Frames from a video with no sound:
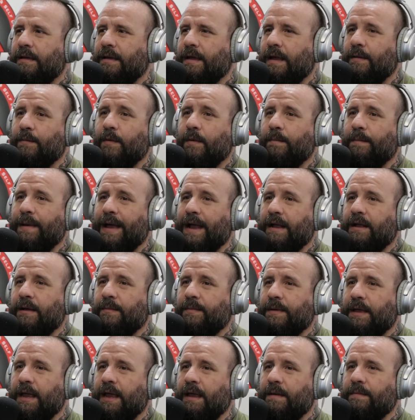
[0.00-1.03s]
And when backup
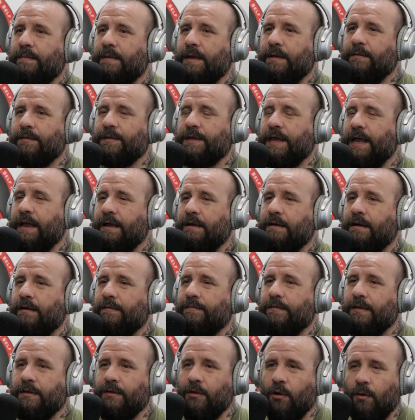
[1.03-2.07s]
came, he was
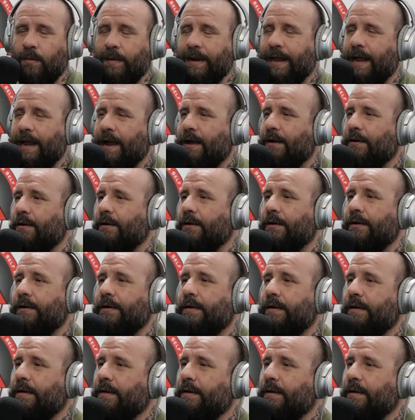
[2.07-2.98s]
handcuffed. Nobody got hurt.